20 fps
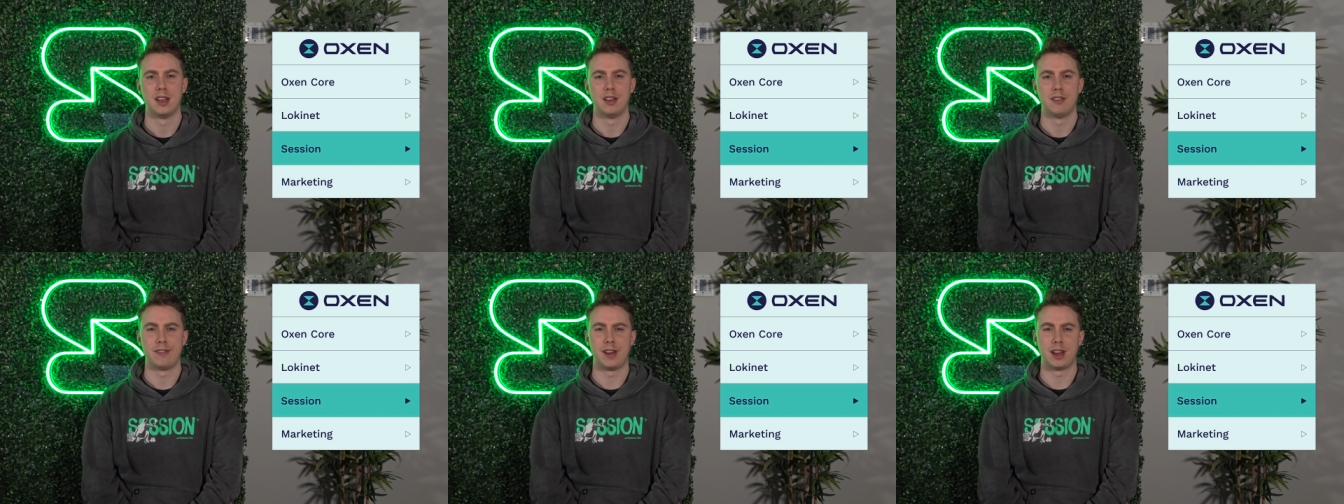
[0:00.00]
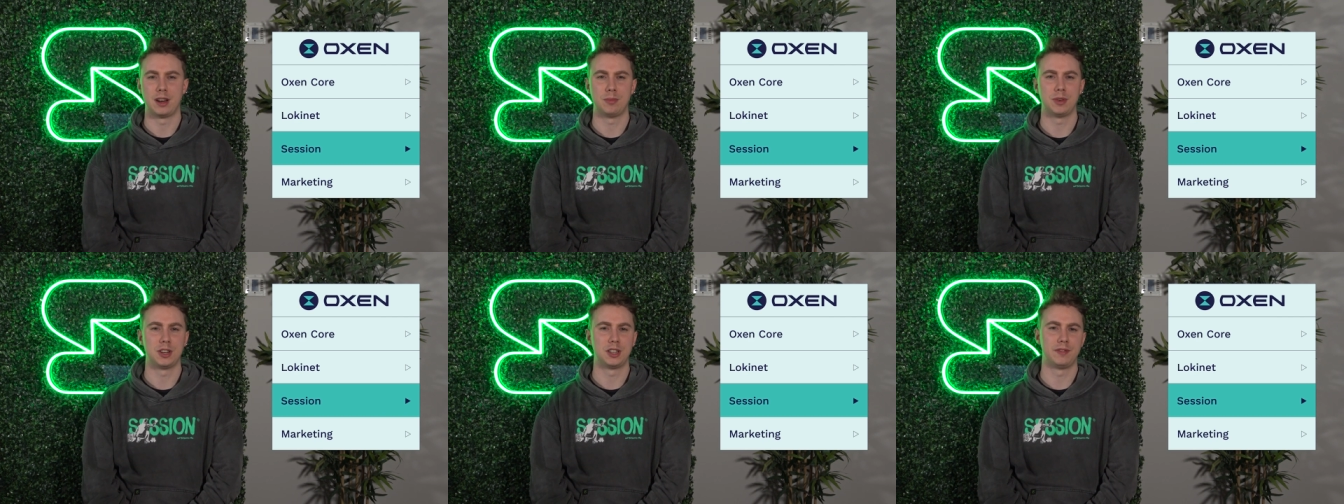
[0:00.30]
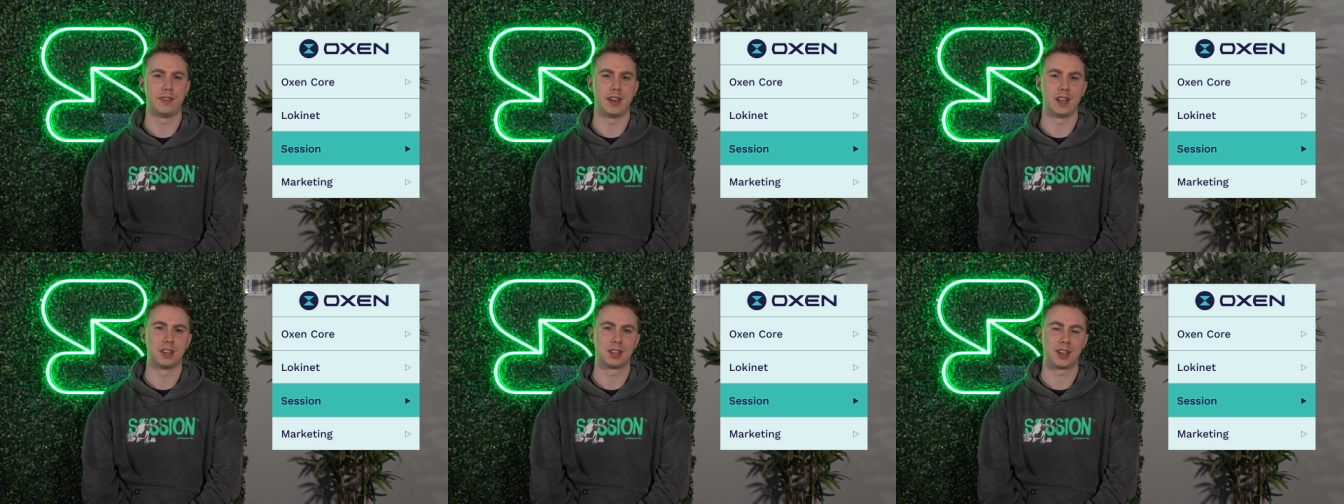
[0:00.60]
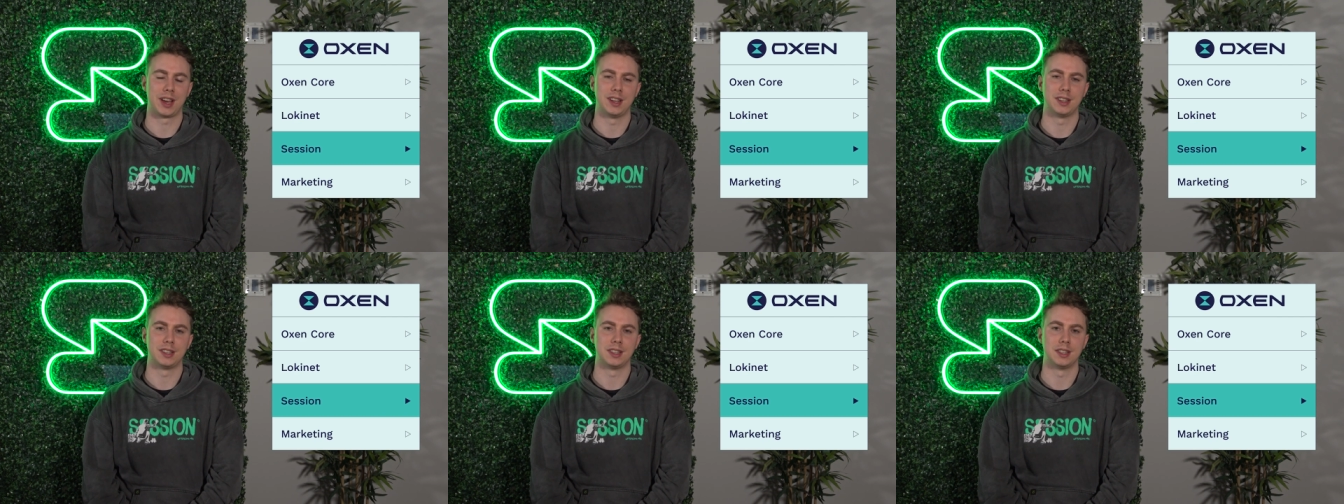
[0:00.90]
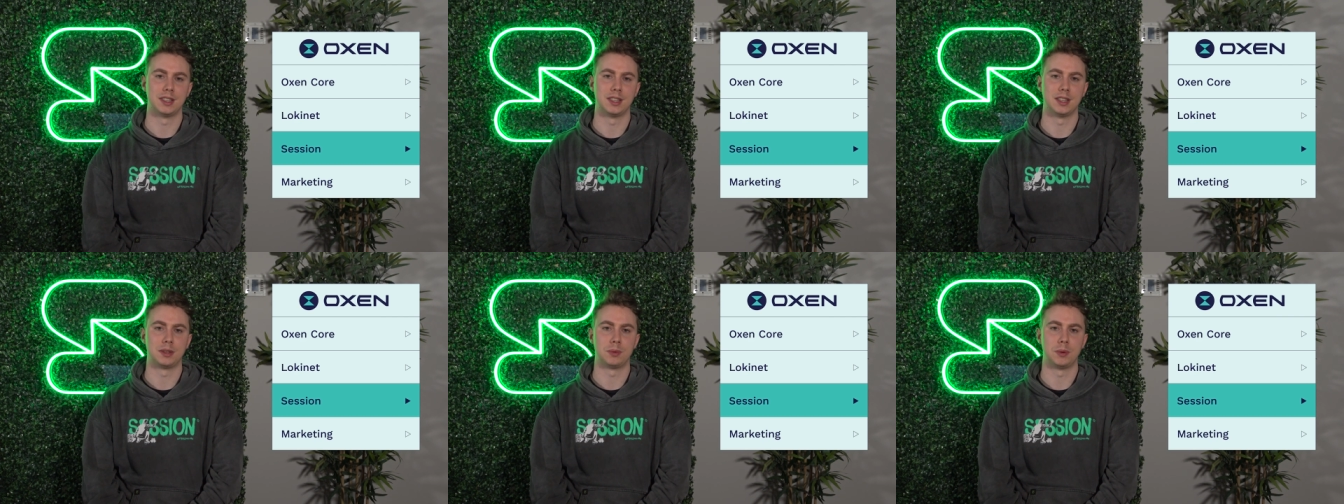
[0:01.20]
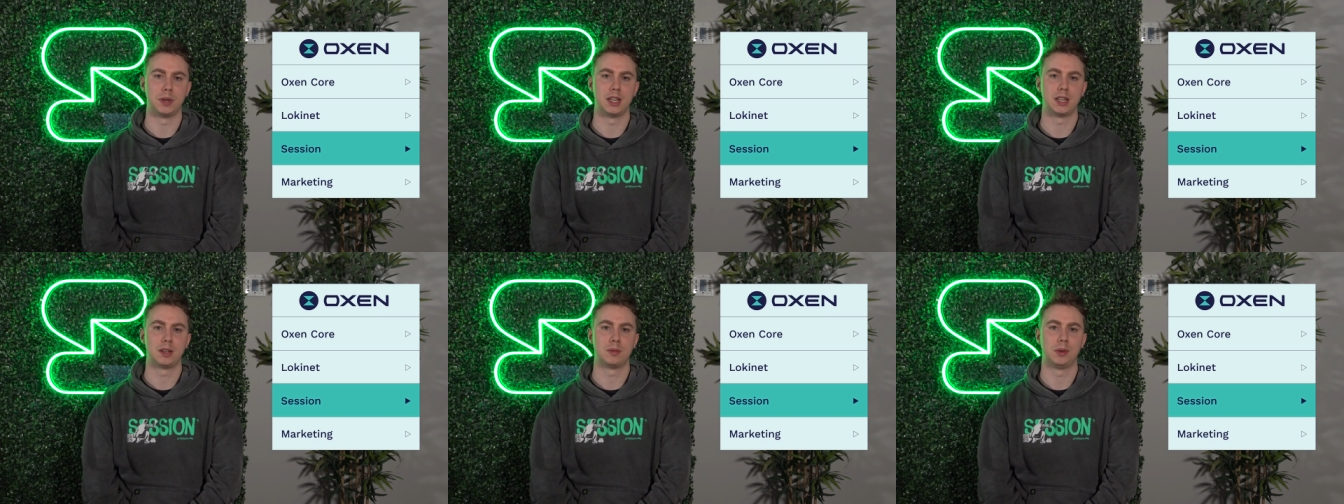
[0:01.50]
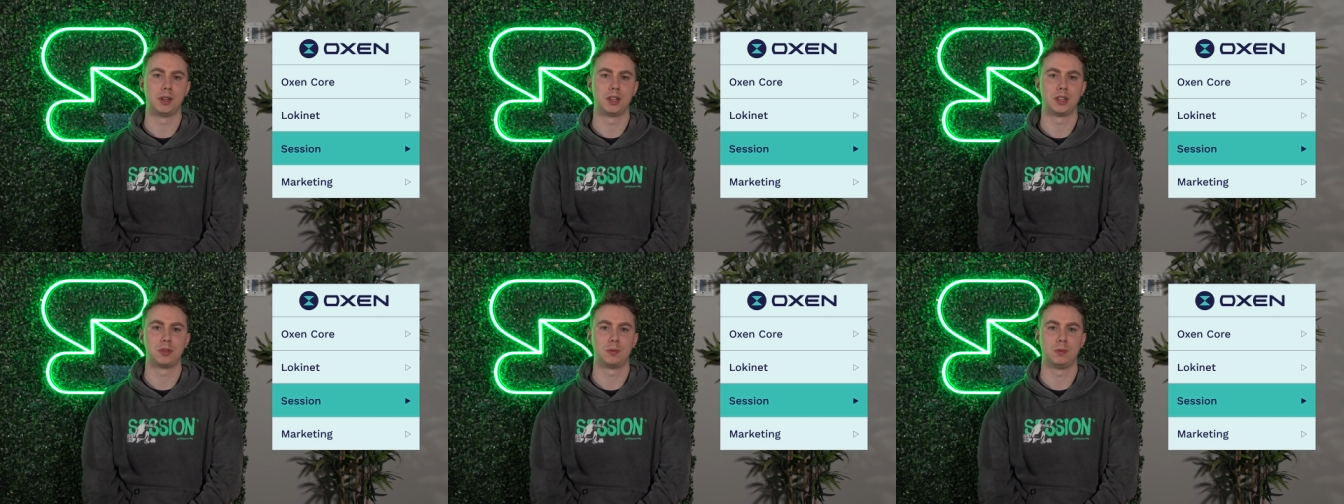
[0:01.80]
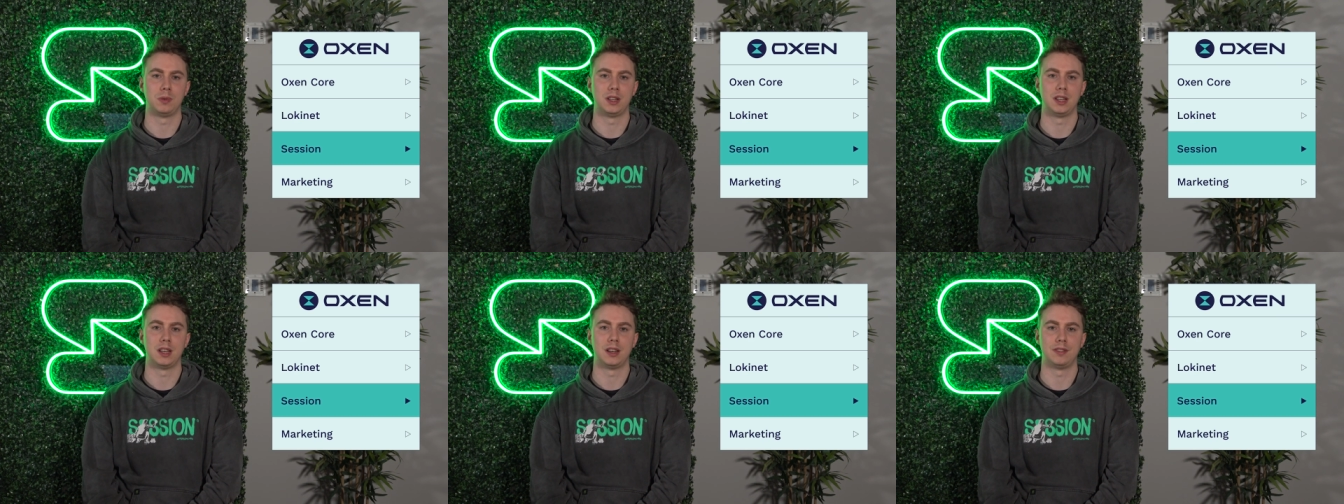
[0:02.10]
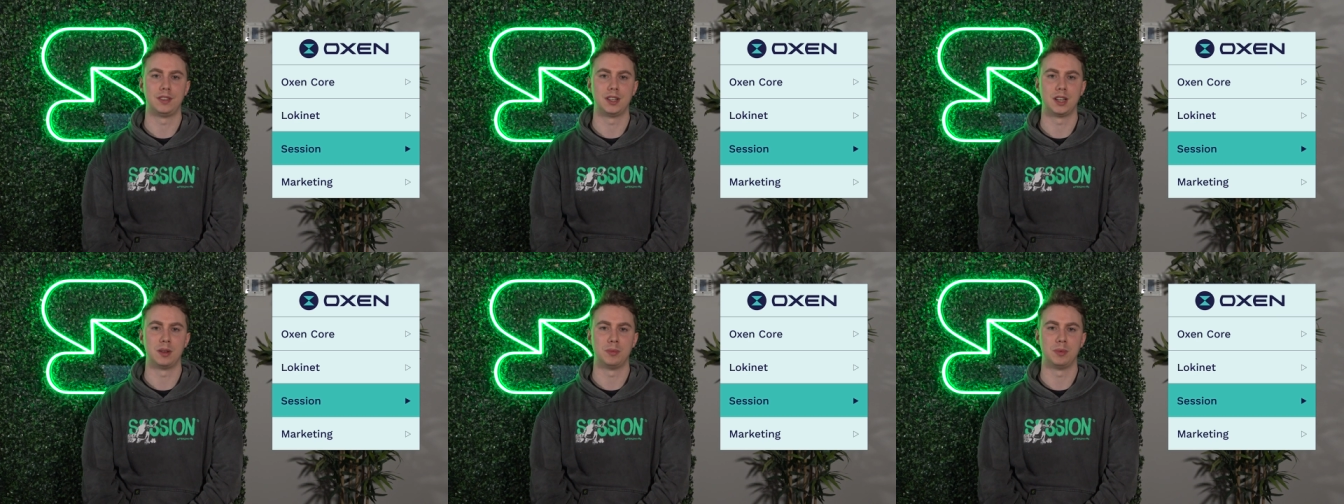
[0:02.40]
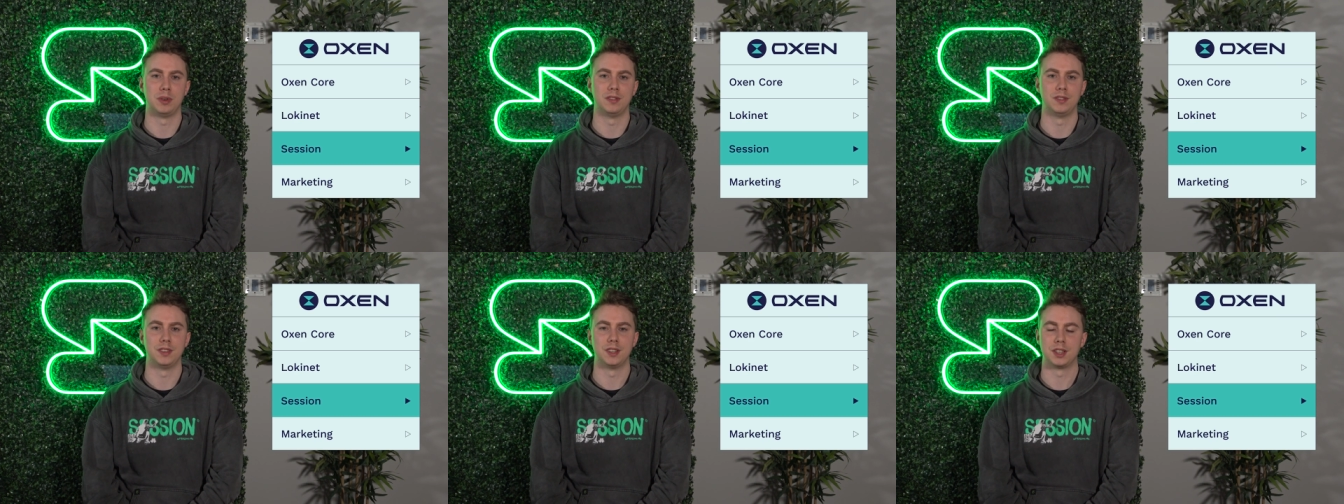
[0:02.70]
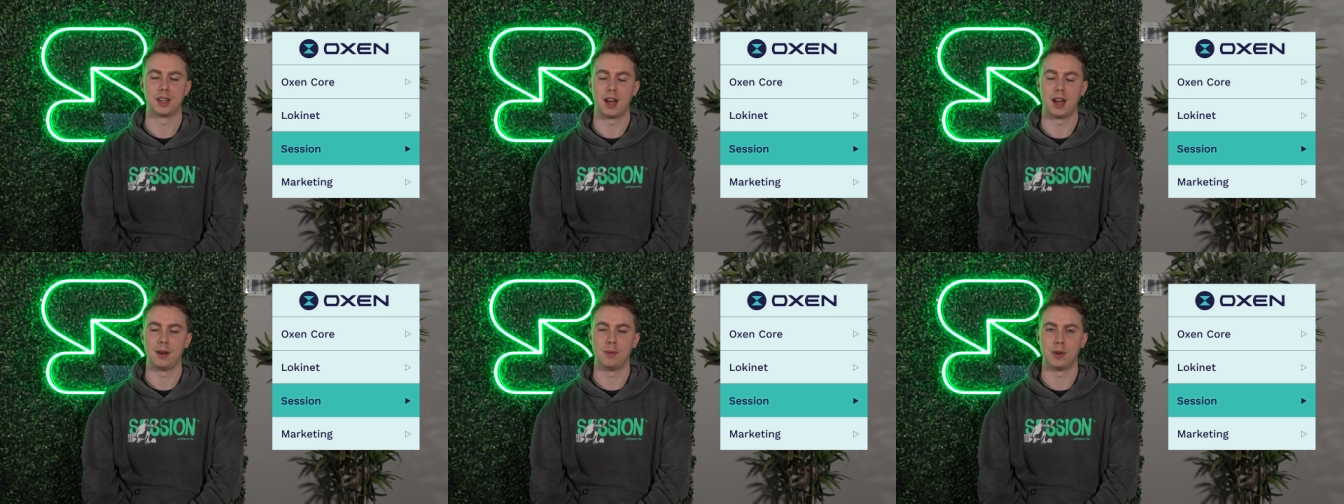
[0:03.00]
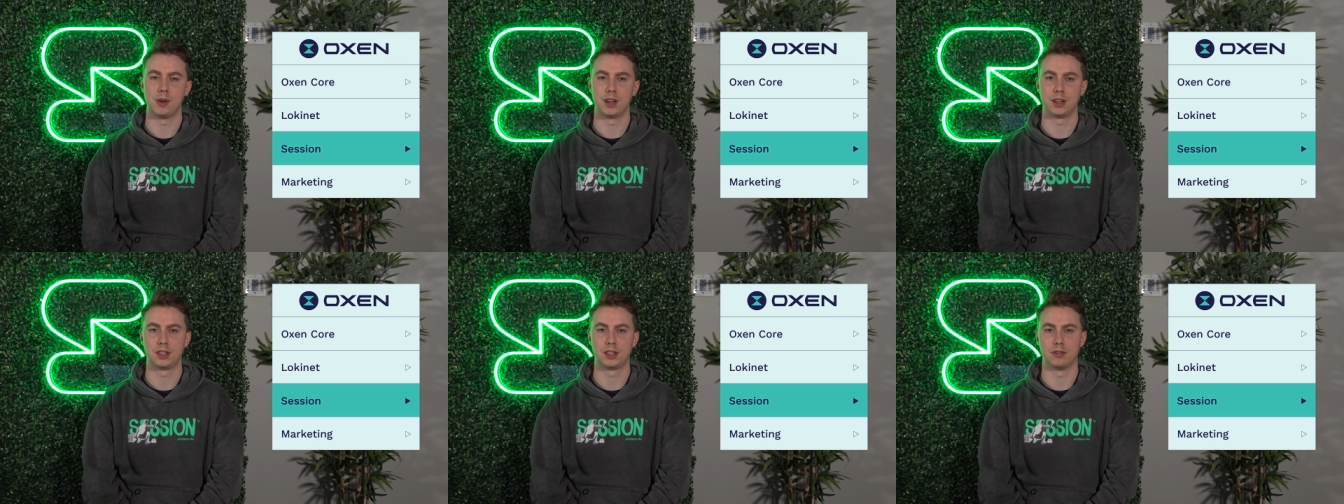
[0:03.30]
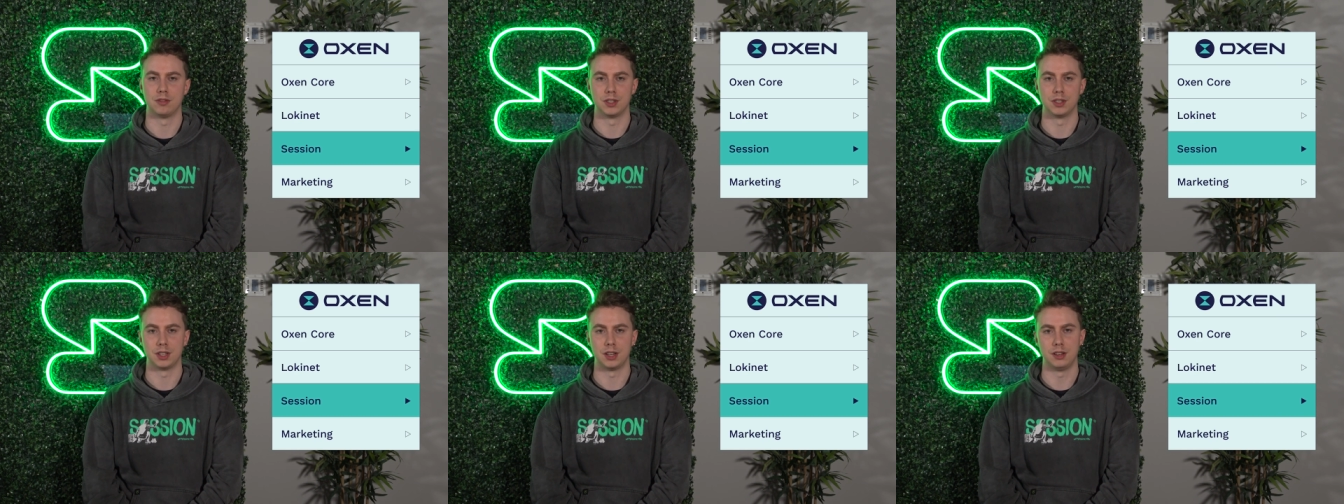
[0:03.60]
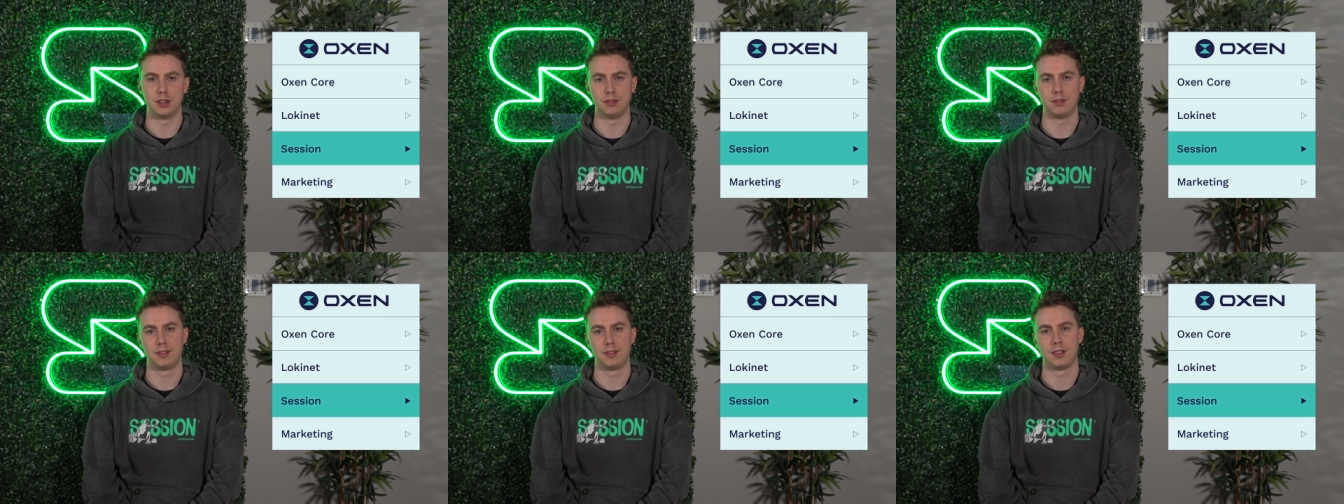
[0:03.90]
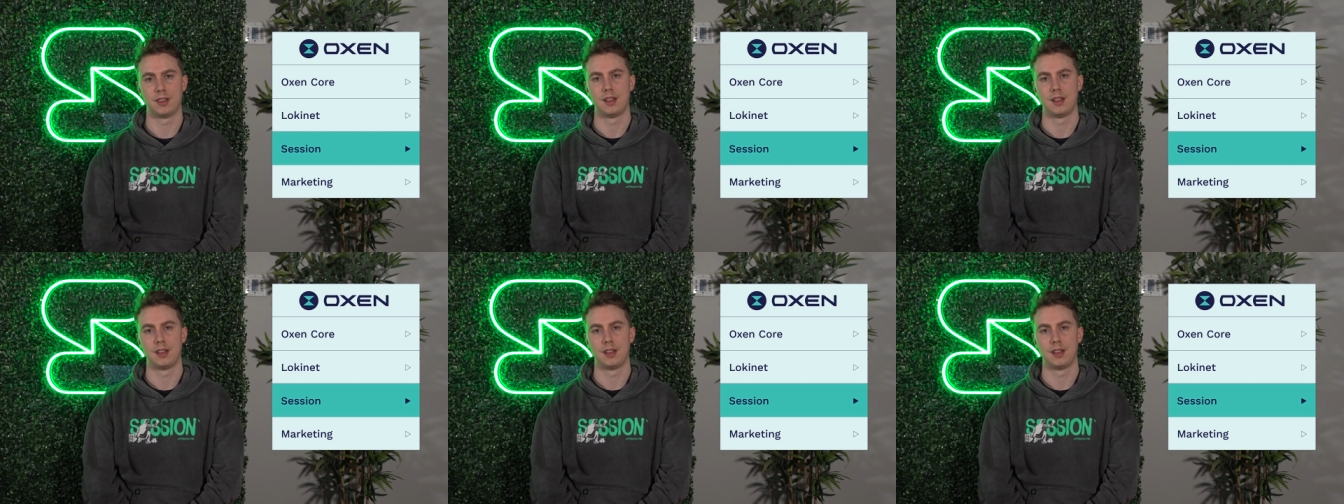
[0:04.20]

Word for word: Found a bunch of edge cases this week, which we have done a bit of design work to resolve